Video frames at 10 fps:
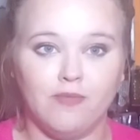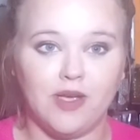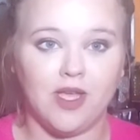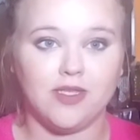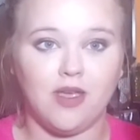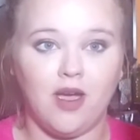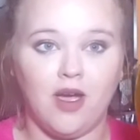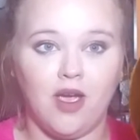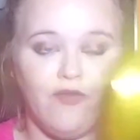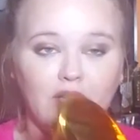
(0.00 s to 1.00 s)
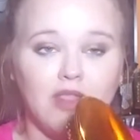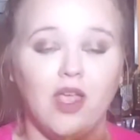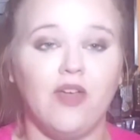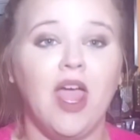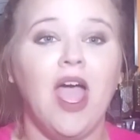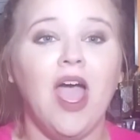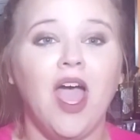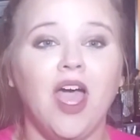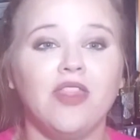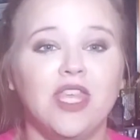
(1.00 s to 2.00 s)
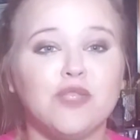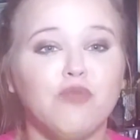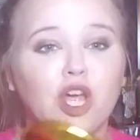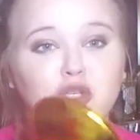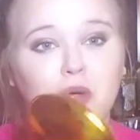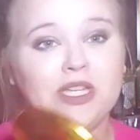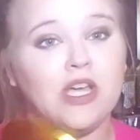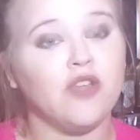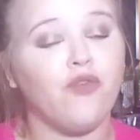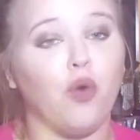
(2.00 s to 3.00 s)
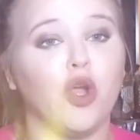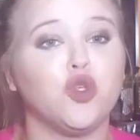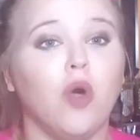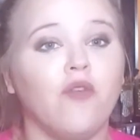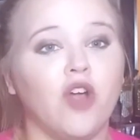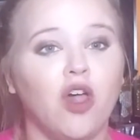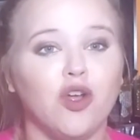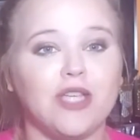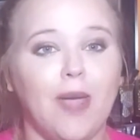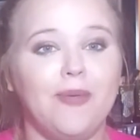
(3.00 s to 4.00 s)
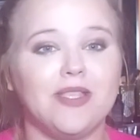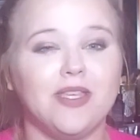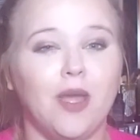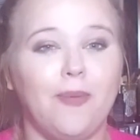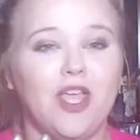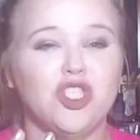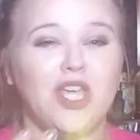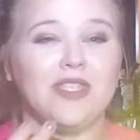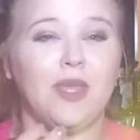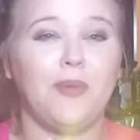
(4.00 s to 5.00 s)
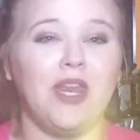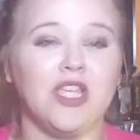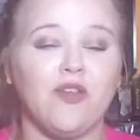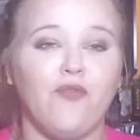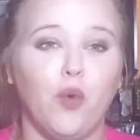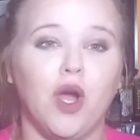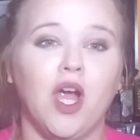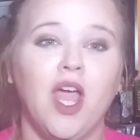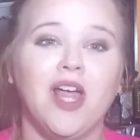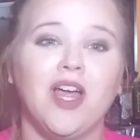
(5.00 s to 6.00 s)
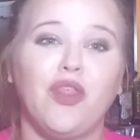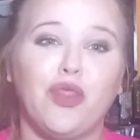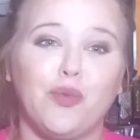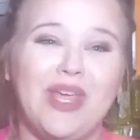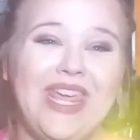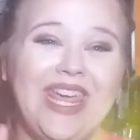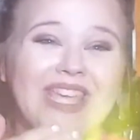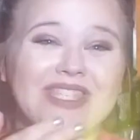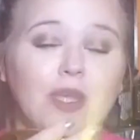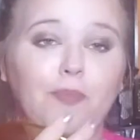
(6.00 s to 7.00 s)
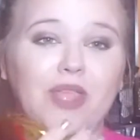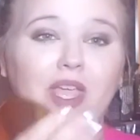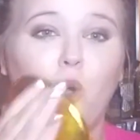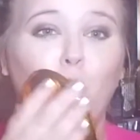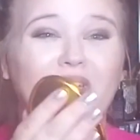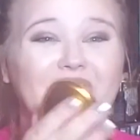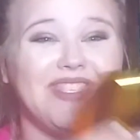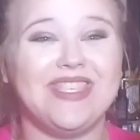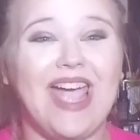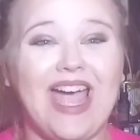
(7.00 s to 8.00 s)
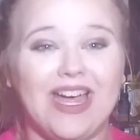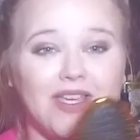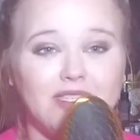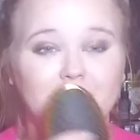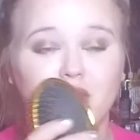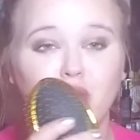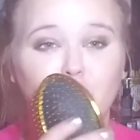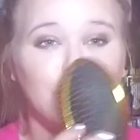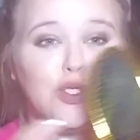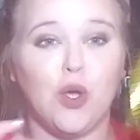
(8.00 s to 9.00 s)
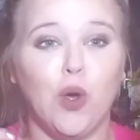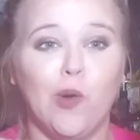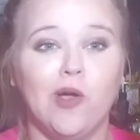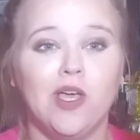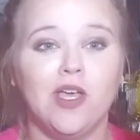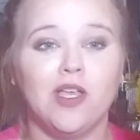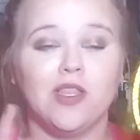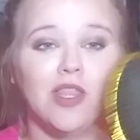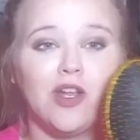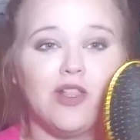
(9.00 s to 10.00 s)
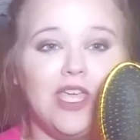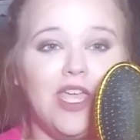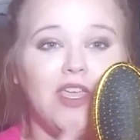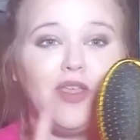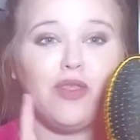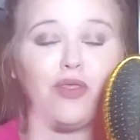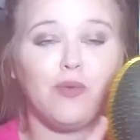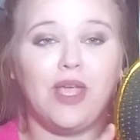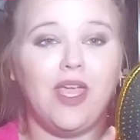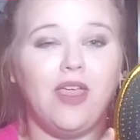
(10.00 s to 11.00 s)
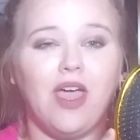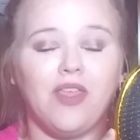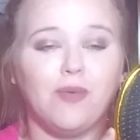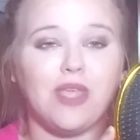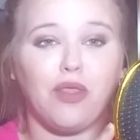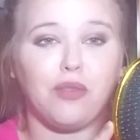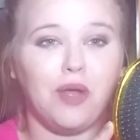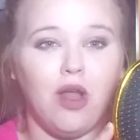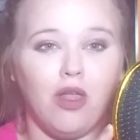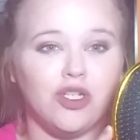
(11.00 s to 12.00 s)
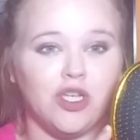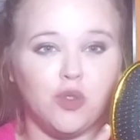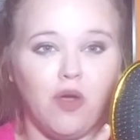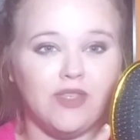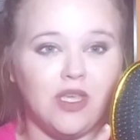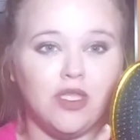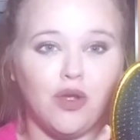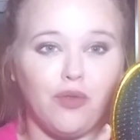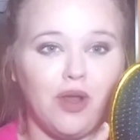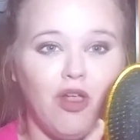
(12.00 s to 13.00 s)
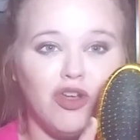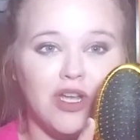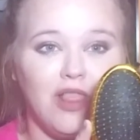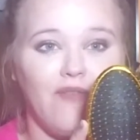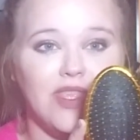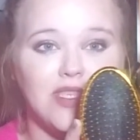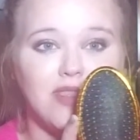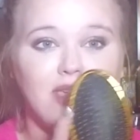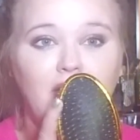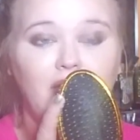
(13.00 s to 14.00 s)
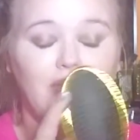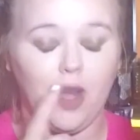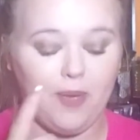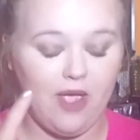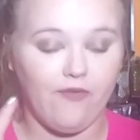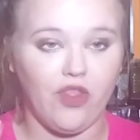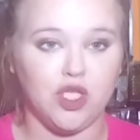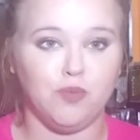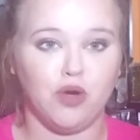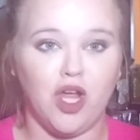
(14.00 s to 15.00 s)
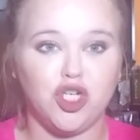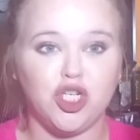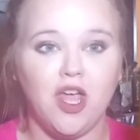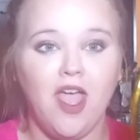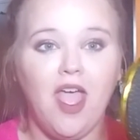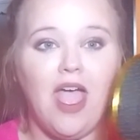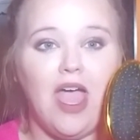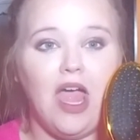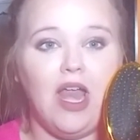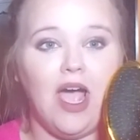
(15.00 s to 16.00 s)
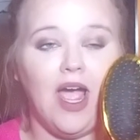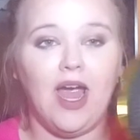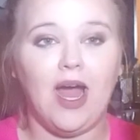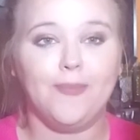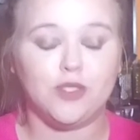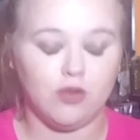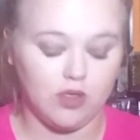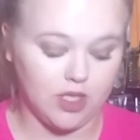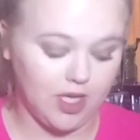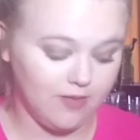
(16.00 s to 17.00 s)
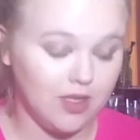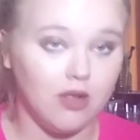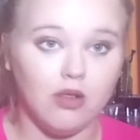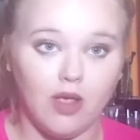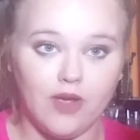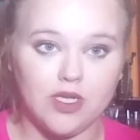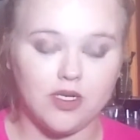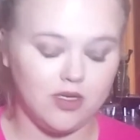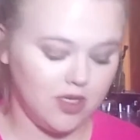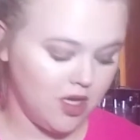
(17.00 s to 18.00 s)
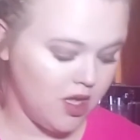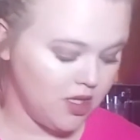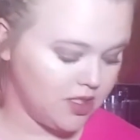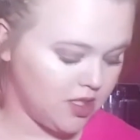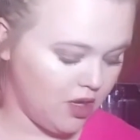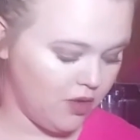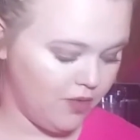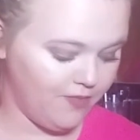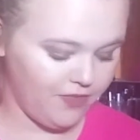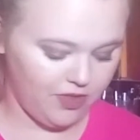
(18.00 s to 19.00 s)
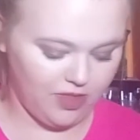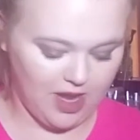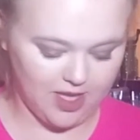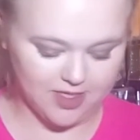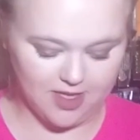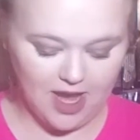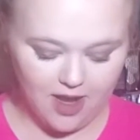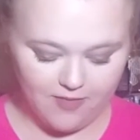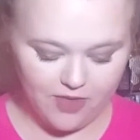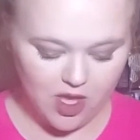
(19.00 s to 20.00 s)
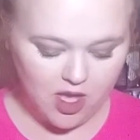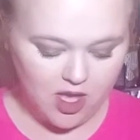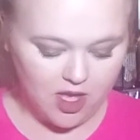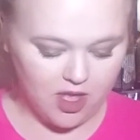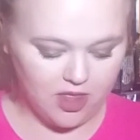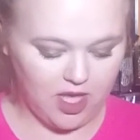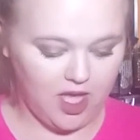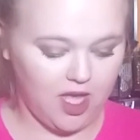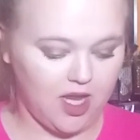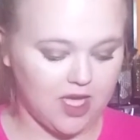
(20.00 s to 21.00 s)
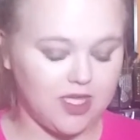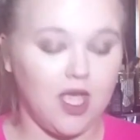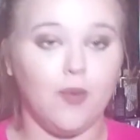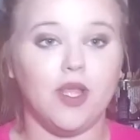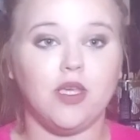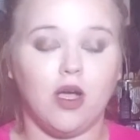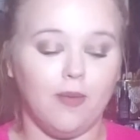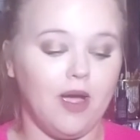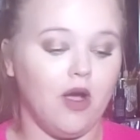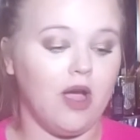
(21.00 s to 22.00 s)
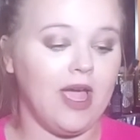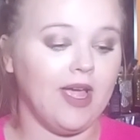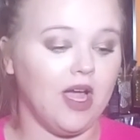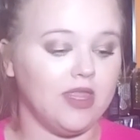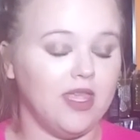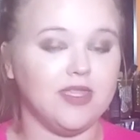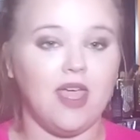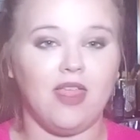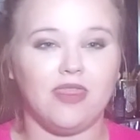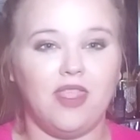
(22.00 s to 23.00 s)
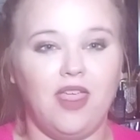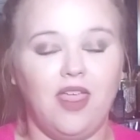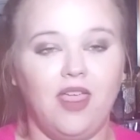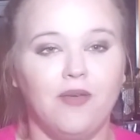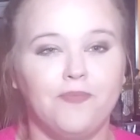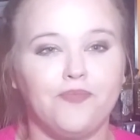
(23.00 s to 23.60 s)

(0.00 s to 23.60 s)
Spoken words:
because I freaking love it. This brush retails for $12. I picked it up at JCPenney's for $3 something with tax. So literally I think it was like $3.12 or $3.11 that I paid for this brush, and I absolutely love it. So that is that. The next thing I want to talk about, I got this at the